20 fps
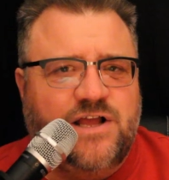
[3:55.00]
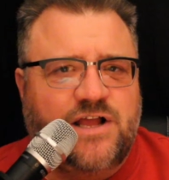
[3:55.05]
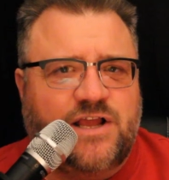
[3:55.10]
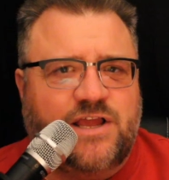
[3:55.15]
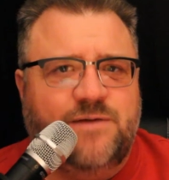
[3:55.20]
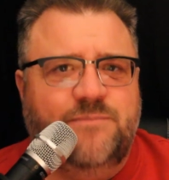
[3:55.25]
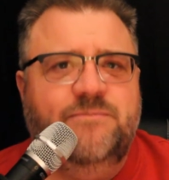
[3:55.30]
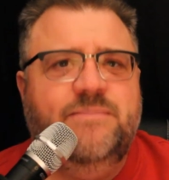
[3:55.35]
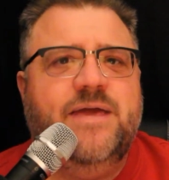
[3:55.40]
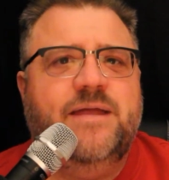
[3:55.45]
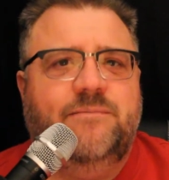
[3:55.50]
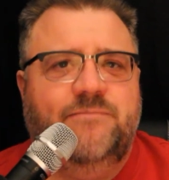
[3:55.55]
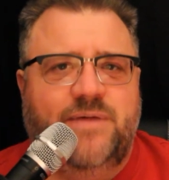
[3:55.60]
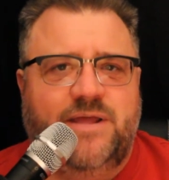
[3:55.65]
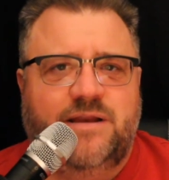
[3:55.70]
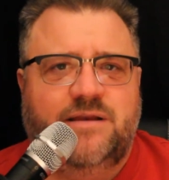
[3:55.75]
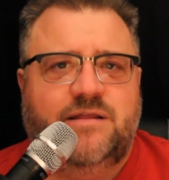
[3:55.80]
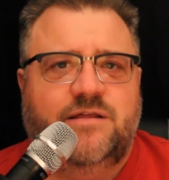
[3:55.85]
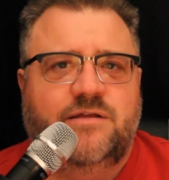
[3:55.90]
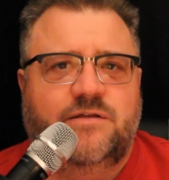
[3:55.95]

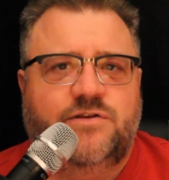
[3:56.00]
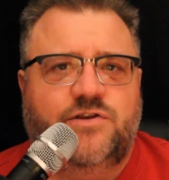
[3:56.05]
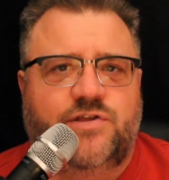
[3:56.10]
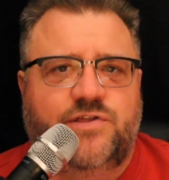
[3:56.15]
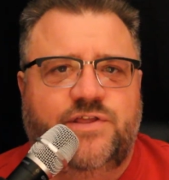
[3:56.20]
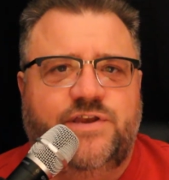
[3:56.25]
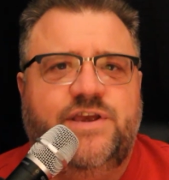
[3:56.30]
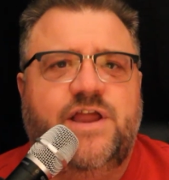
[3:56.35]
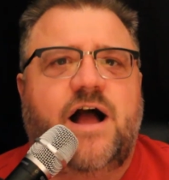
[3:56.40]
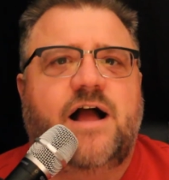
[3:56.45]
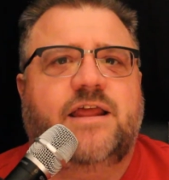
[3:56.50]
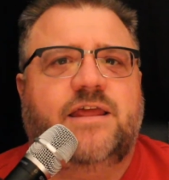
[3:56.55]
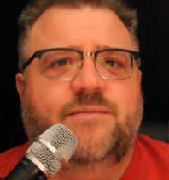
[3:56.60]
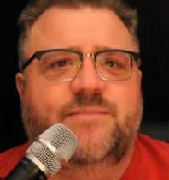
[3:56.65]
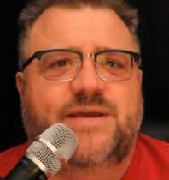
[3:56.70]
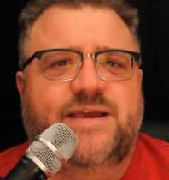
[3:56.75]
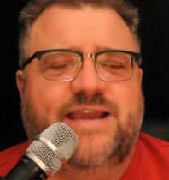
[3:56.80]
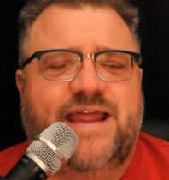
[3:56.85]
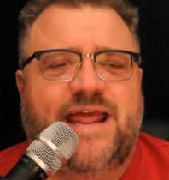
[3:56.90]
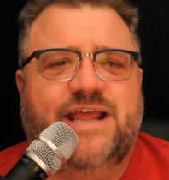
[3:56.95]
commitment to the
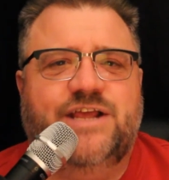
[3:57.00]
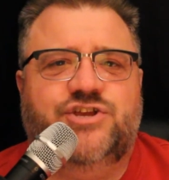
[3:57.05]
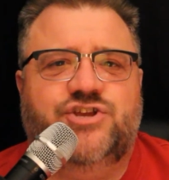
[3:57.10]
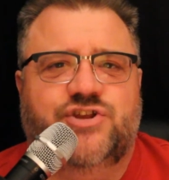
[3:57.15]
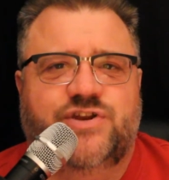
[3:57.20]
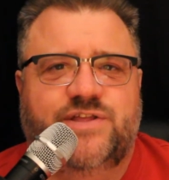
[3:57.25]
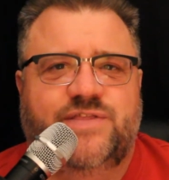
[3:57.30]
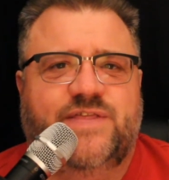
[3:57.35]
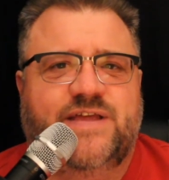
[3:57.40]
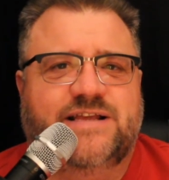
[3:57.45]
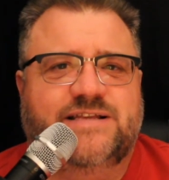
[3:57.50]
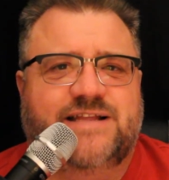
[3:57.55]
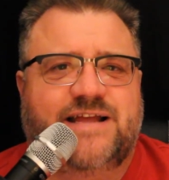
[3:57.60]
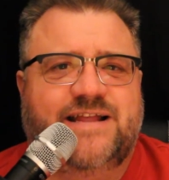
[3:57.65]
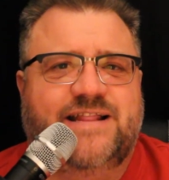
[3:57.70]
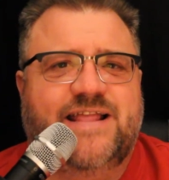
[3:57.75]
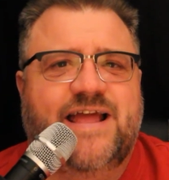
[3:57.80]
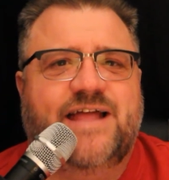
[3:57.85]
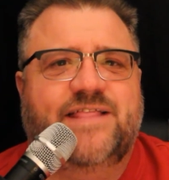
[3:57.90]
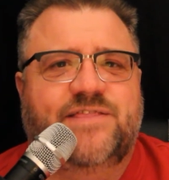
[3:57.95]
documentation and things
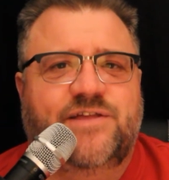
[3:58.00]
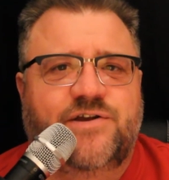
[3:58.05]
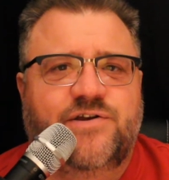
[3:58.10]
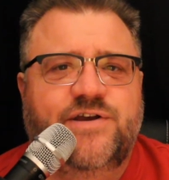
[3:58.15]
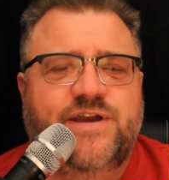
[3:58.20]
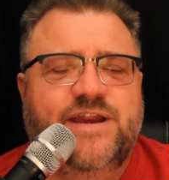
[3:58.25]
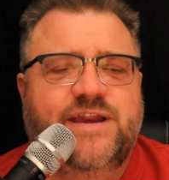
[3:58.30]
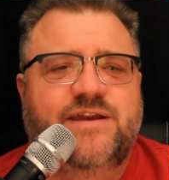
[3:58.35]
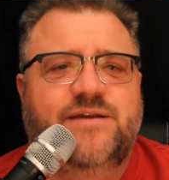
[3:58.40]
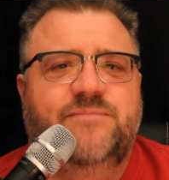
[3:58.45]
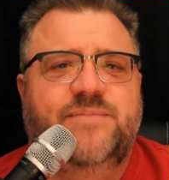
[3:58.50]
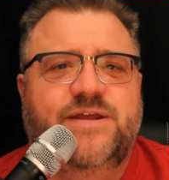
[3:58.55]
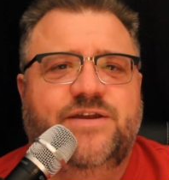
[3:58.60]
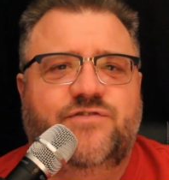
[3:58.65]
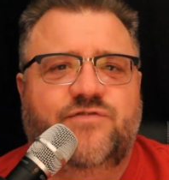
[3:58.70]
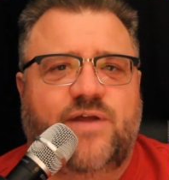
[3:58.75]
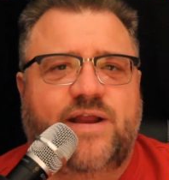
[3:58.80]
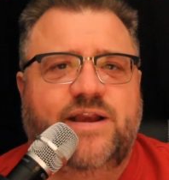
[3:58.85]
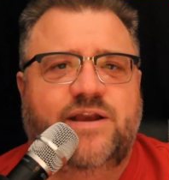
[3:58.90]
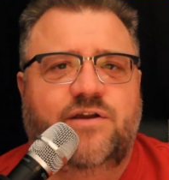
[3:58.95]
like that that are needed to be
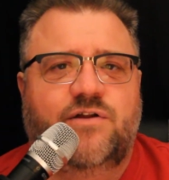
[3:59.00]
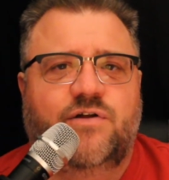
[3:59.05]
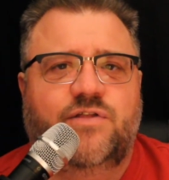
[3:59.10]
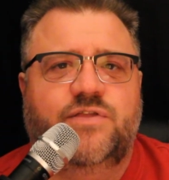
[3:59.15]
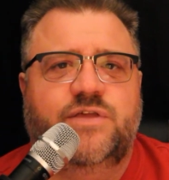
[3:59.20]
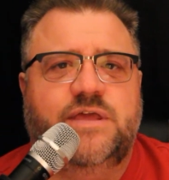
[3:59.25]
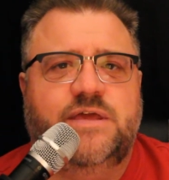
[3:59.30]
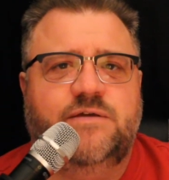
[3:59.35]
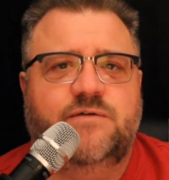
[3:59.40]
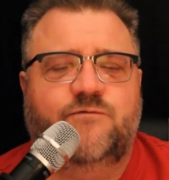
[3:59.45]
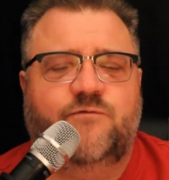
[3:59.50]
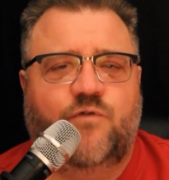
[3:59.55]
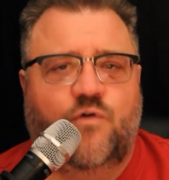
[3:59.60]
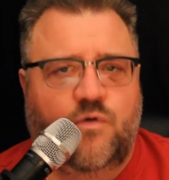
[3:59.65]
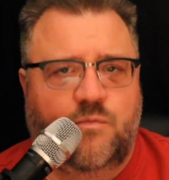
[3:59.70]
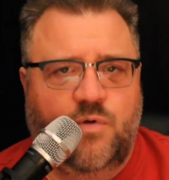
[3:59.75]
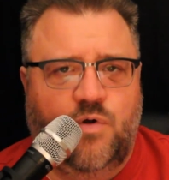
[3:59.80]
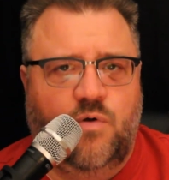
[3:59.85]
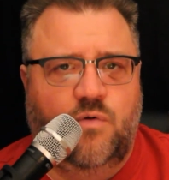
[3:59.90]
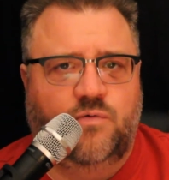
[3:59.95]
traded on the
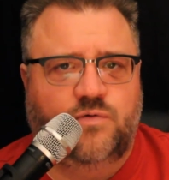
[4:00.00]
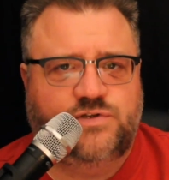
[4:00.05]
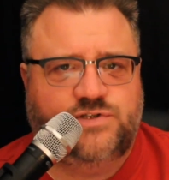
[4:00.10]
formal